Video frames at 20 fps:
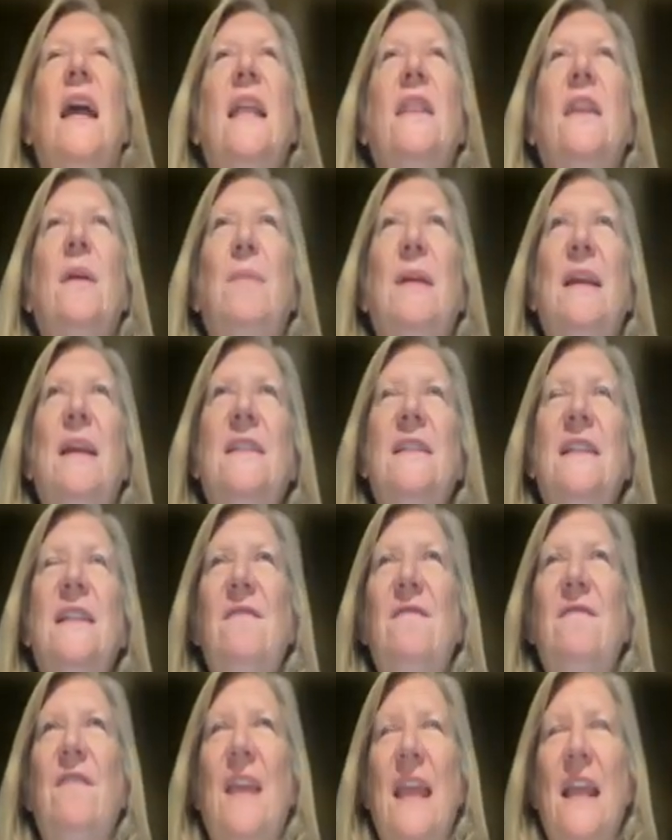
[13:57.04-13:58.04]
The biggest
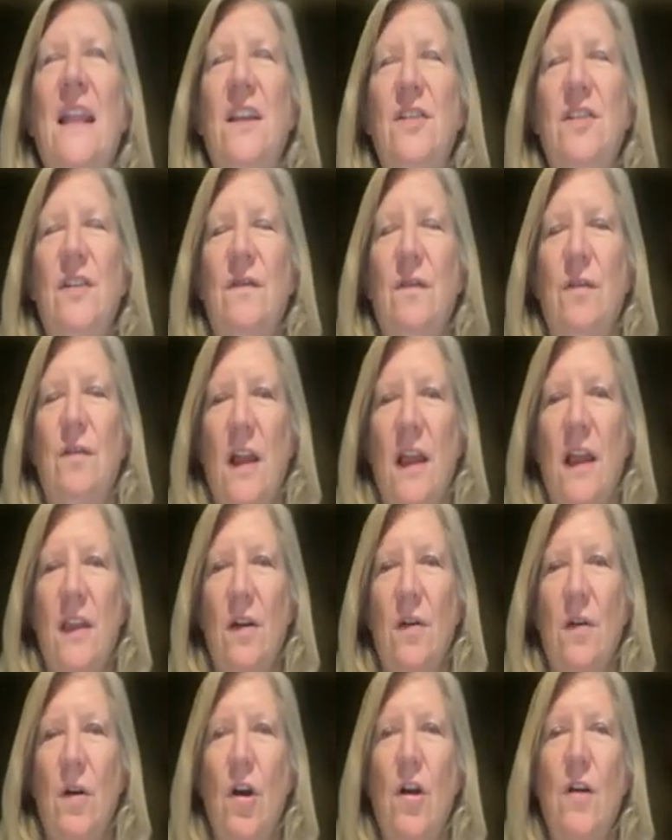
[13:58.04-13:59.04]
advantage of
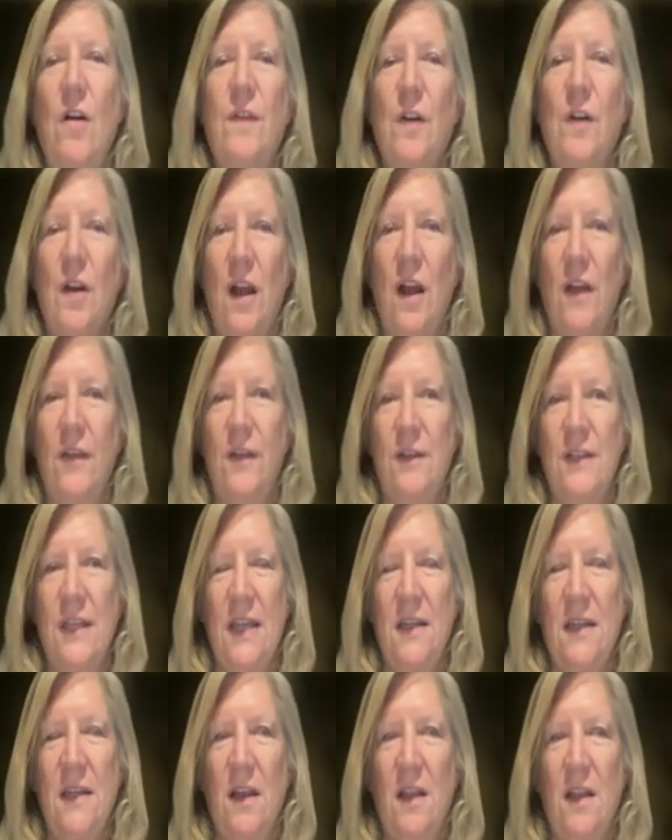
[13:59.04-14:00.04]
cryo over other
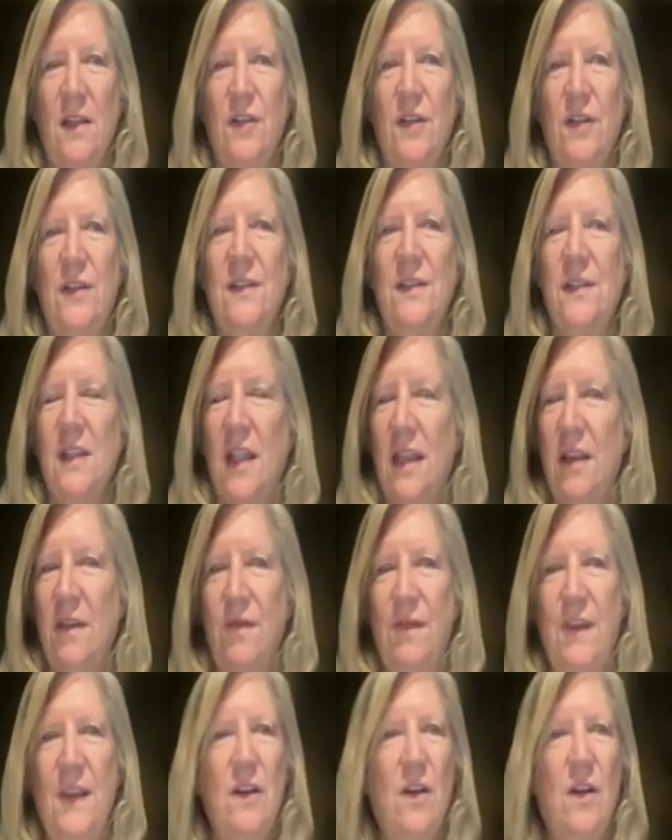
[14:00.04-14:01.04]
technologies like
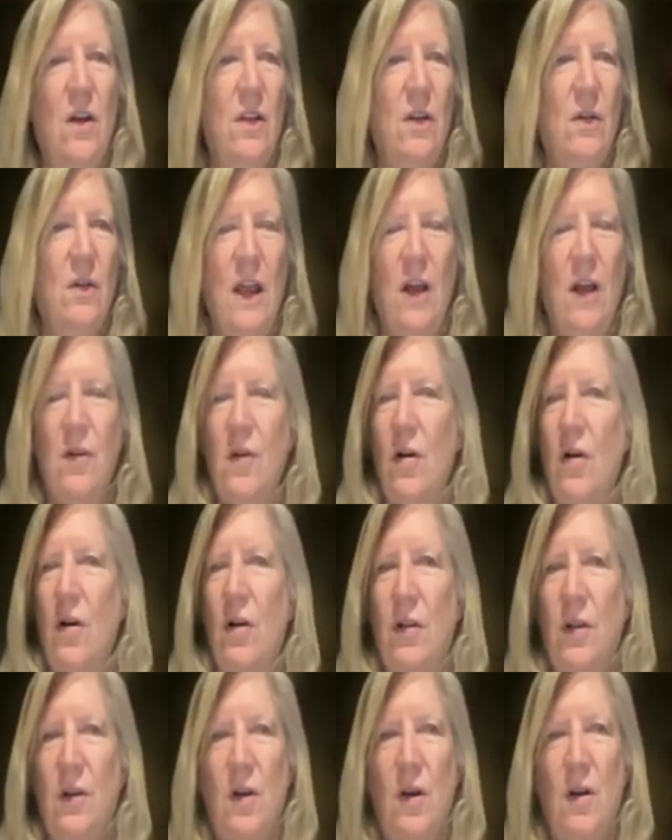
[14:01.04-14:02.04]
phenol or
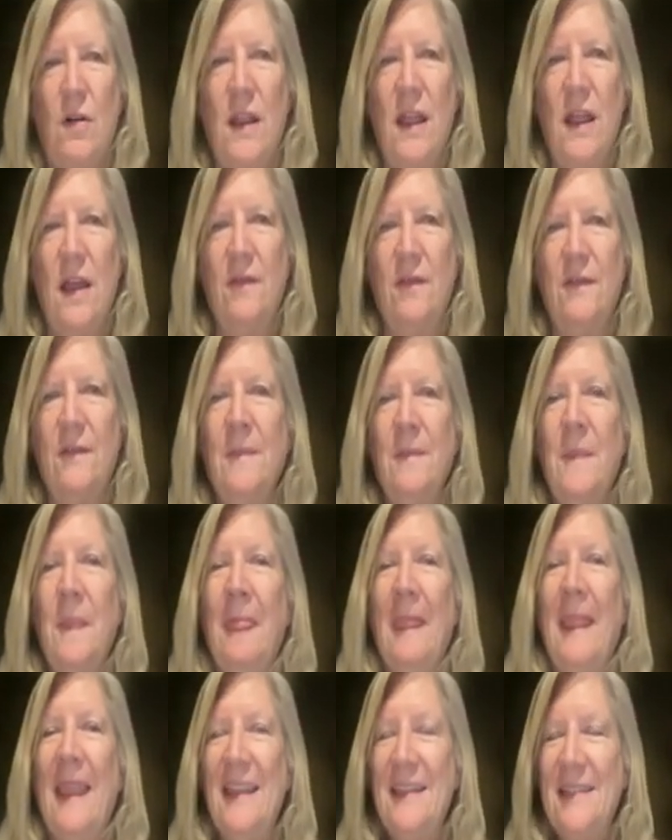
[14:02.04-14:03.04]
alcohol or RF
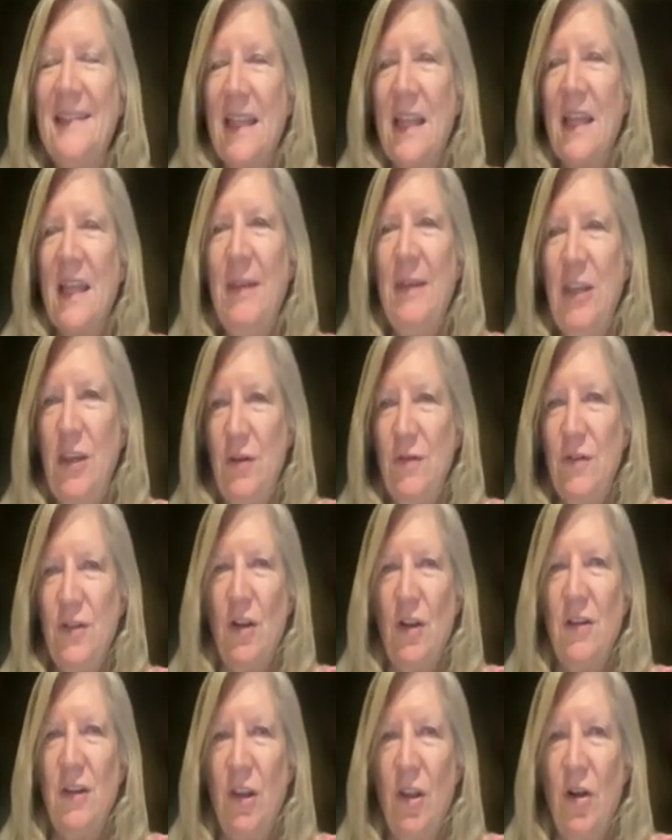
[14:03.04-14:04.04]
is it going to be
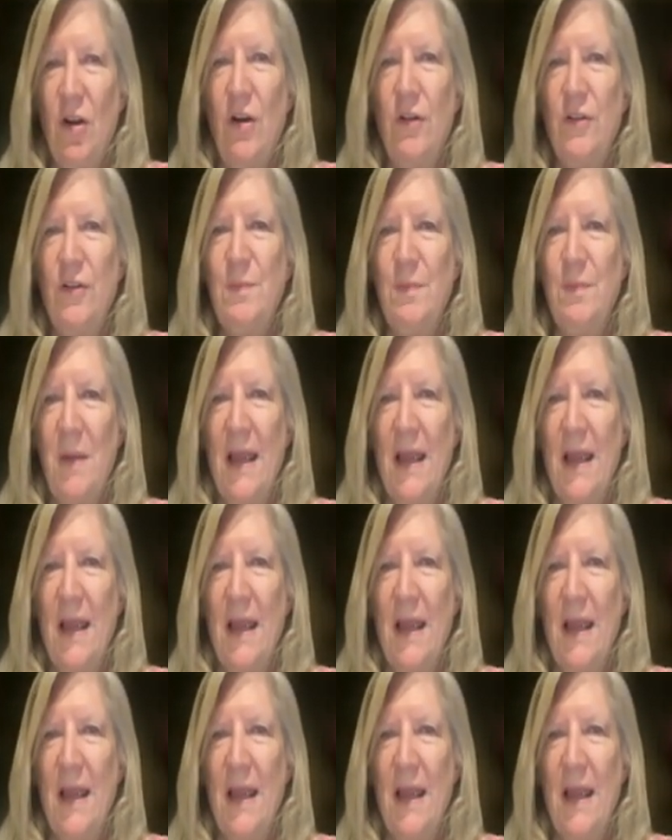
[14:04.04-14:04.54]
used on large